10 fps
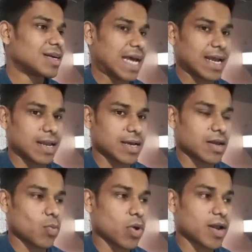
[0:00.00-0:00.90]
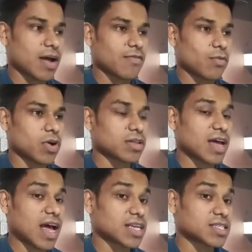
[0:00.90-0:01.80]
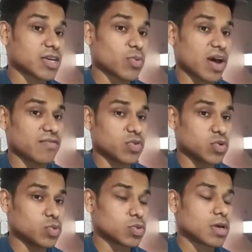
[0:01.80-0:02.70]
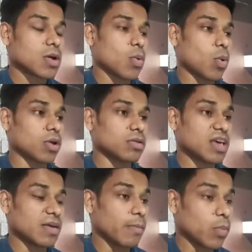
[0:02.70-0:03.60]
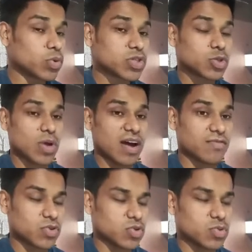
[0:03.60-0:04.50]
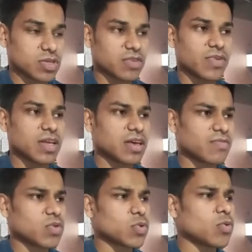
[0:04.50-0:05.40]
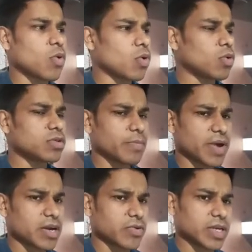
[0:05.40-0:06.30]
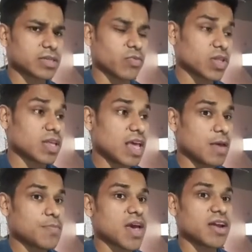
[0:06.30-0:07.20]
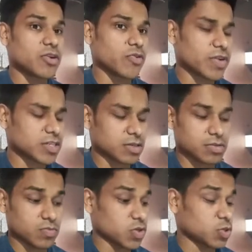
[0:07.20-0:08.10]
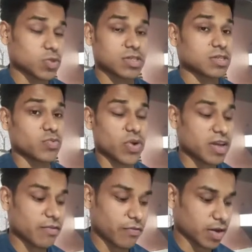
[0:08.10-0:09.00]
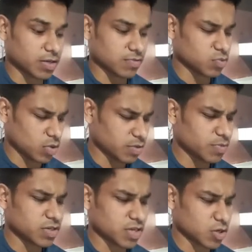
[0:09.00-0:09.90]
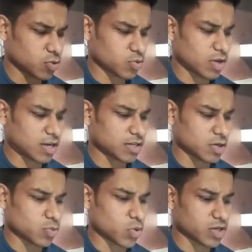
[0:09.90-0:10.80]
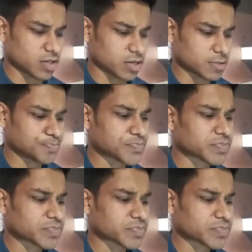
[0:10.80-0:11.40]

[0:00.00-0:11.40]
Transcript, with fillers: tagline what have what are the hashtag you have to use what are the emojis you have to use it will give you all the metrics with api integration which is very effective so let me take you and tell you what it is